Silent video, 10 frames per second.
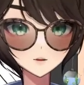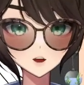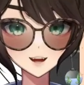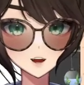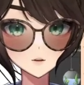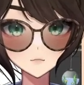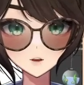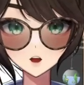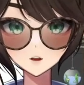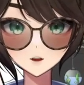like a really
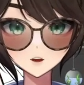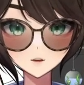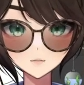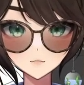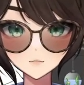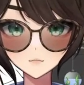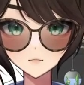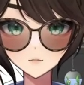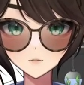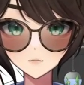old version
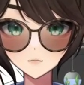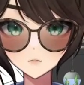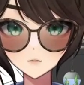of the